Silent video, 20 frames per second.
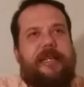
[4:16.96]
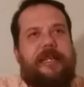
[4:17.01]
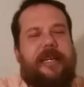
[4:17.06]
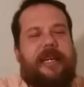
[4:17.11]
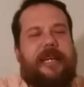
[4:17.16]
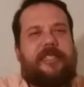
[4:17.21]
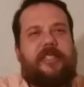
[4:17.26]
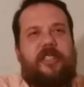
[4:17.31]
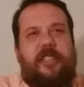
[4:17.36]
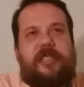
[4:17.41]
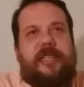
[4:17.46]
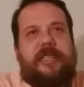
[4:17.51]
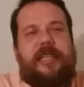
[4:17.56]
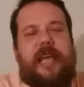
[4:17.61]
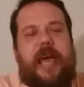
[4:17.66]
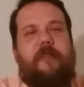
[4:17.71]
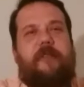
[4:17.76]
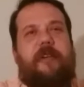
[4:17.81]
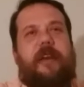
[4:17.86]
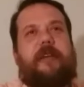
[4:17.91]
it just
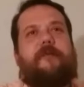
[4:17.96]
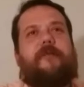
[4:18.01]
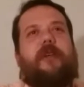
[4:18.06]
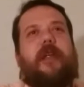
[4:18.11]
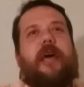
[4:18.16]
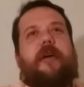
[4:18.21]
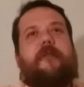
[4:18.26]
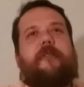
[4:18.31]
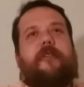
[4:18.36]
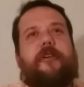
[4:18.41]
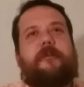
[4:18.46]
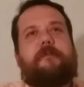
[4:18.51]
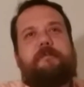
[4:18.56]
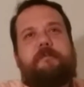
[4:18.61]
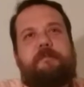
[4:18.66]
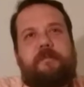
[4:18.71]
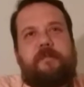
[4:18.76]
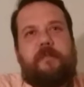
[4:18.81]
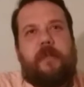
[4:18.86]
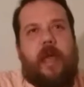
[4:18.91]
doesn't have any flavor.
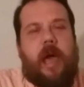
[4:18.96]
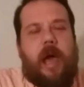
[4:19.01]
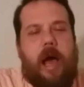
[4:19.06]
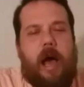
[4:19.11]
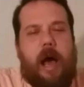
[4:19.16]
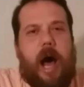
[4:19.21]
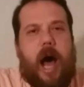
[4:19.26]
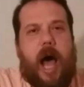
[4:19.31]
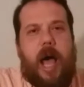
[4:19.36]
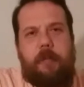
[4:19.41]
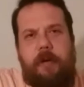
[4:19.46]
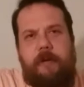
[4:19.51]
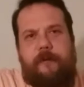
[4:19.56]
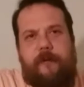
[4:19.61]
I'm